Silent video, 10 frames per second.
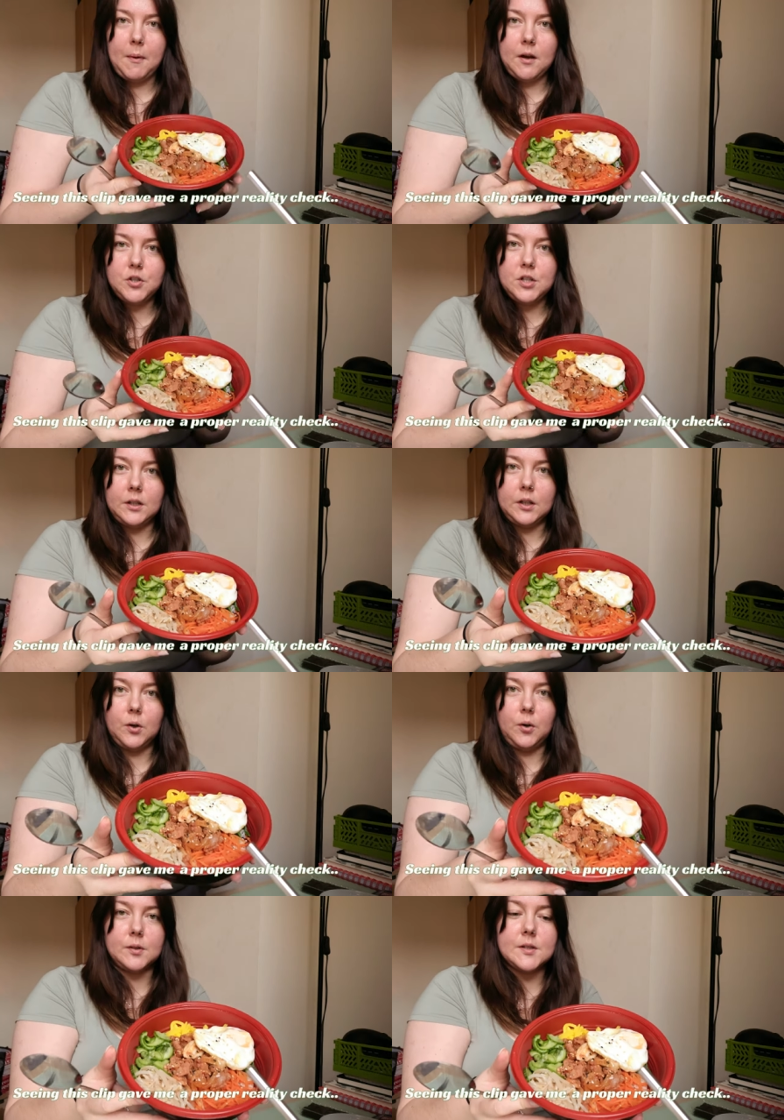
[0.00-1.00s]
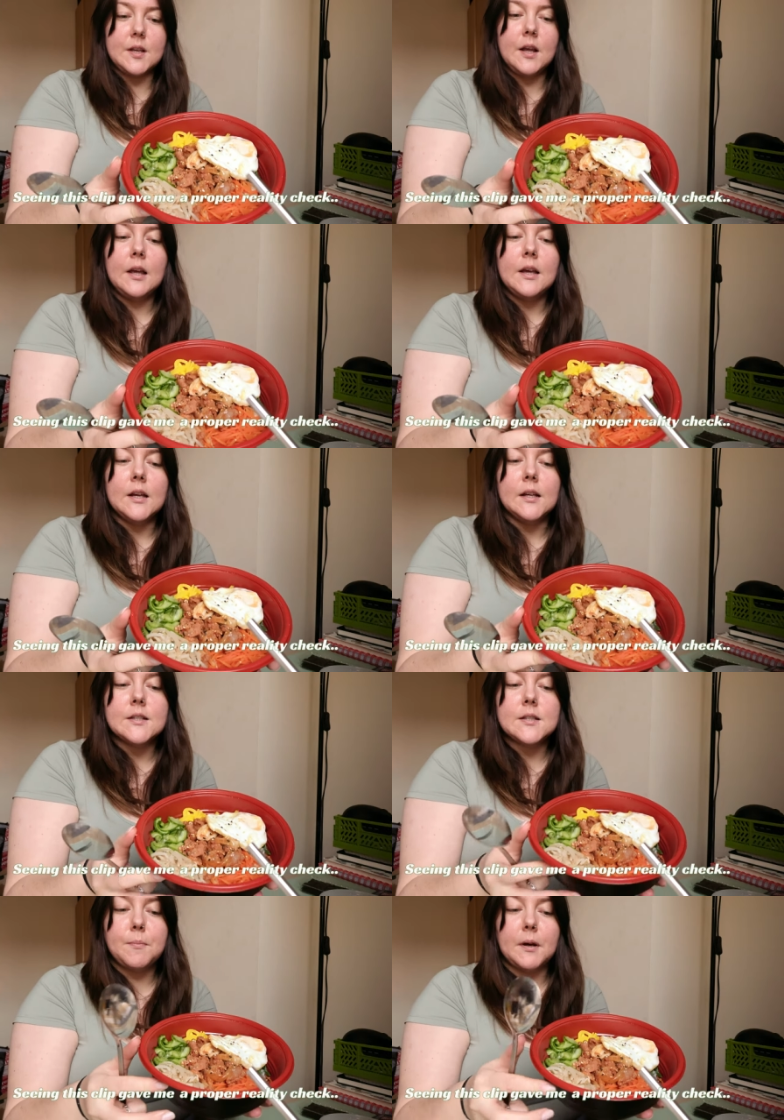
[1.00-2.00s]
I actually got
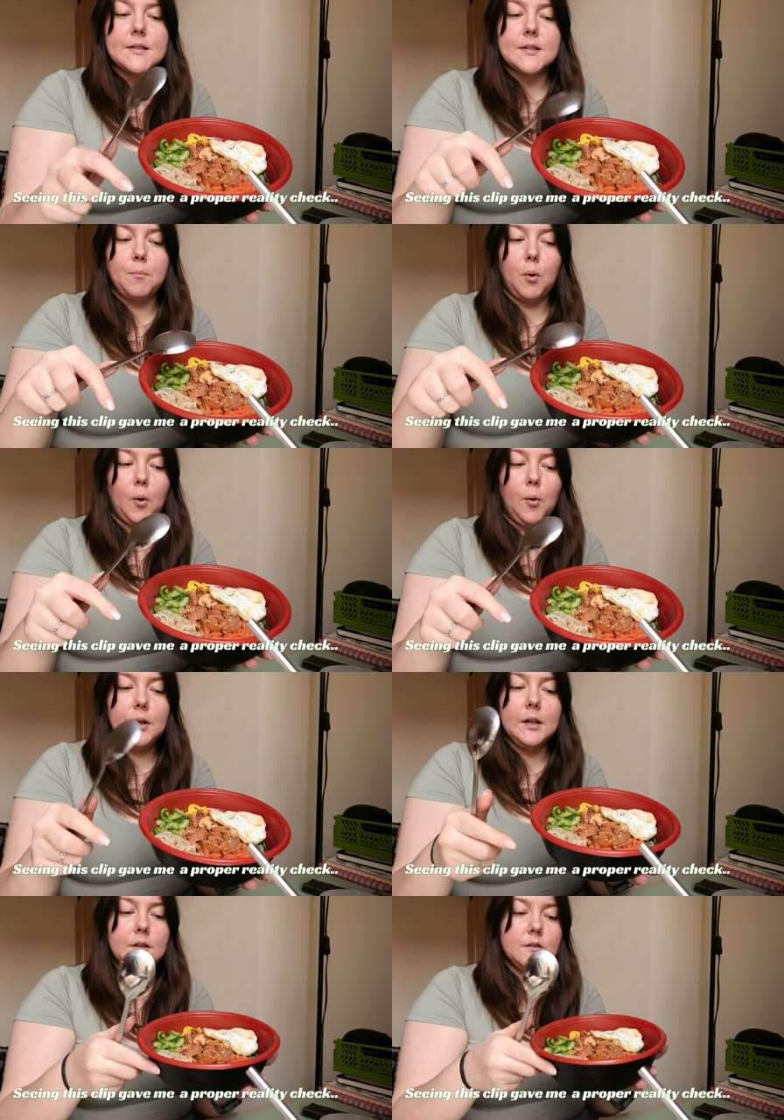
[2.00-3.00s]
spicy pork.